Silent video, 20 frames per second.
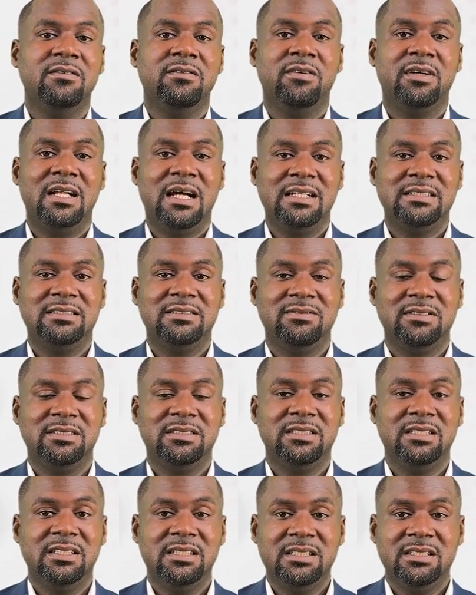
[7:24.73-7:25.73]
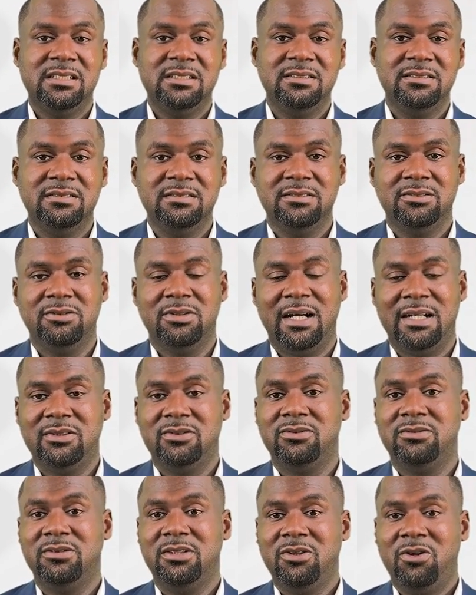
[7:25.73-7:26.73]
For the activity E, you
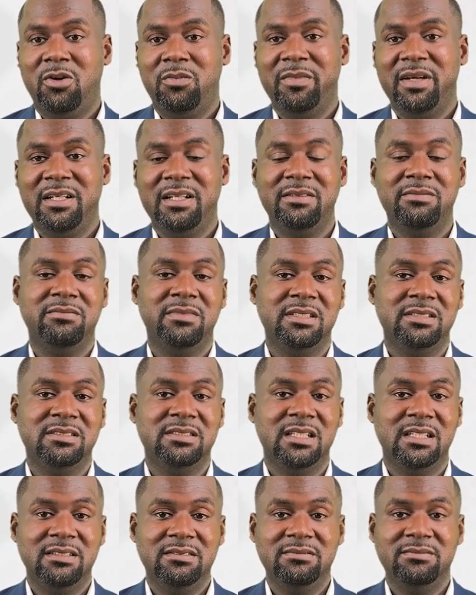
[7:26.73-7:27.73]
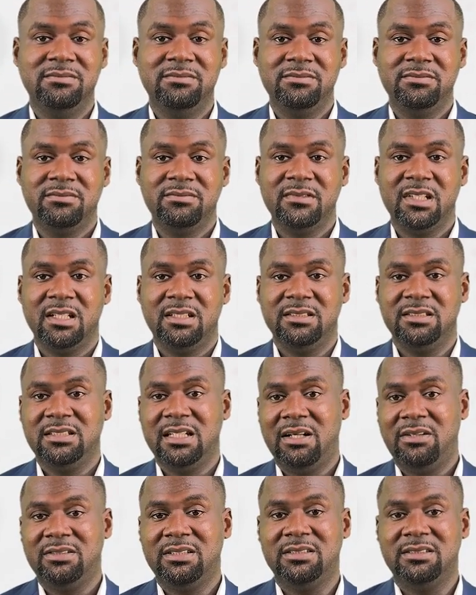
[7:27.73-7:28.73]
have to recommend and maintain
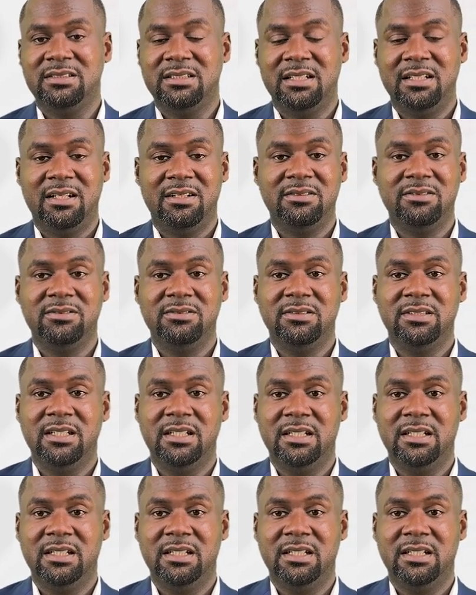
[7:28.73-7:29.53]
sound internal